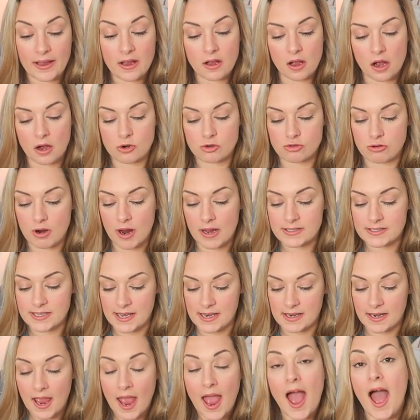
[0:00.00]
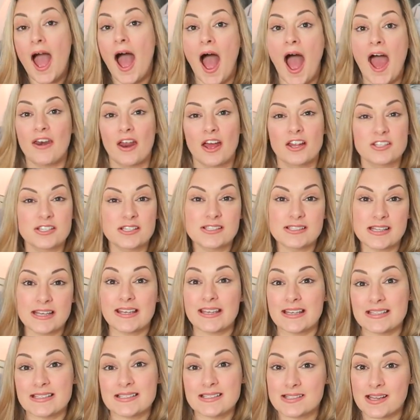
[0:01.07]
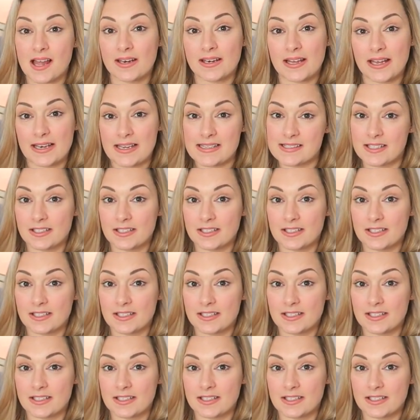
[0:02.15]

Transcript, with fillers: in gold writing and I just think it's stunning.